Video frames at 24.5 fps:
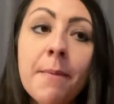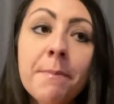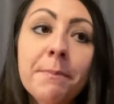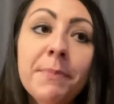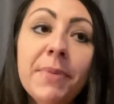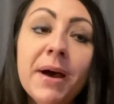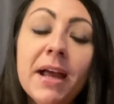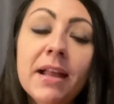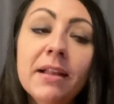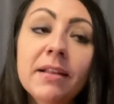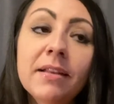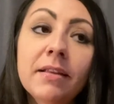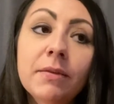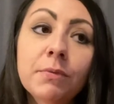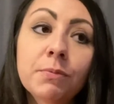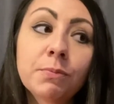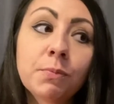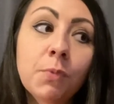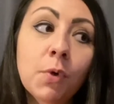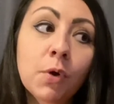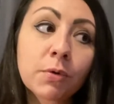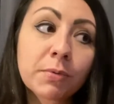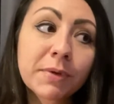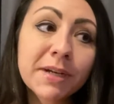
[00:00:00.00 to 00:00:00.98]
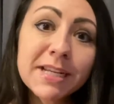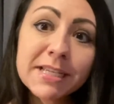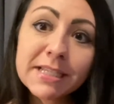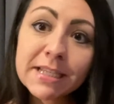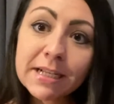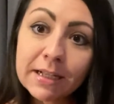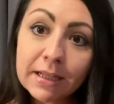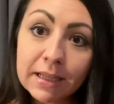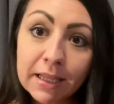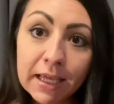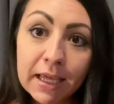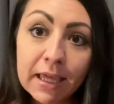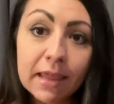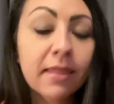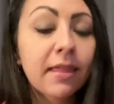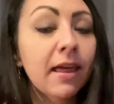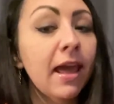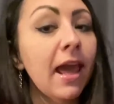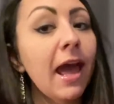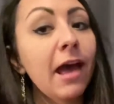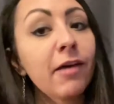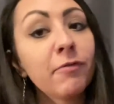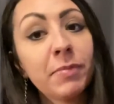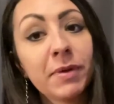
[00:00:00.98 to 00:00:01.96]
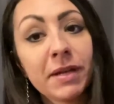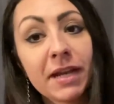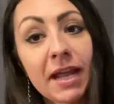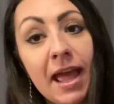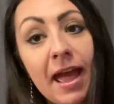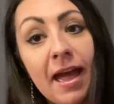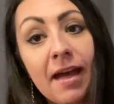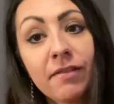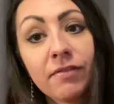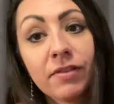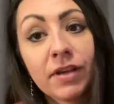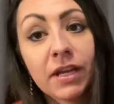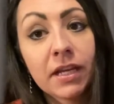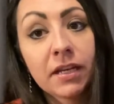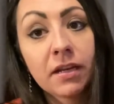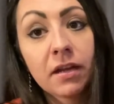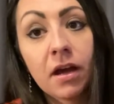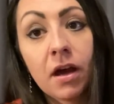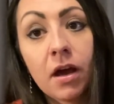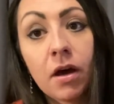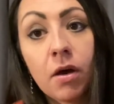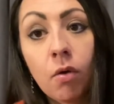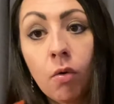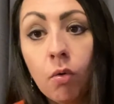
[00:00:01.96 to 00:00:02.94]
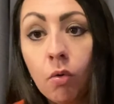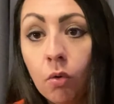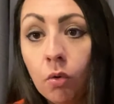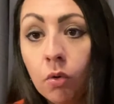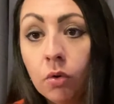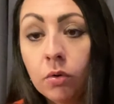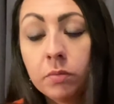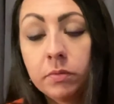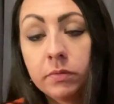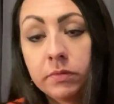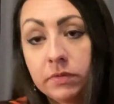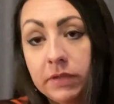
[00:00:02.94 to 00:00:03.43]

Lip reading: but more recently they have been having a whole,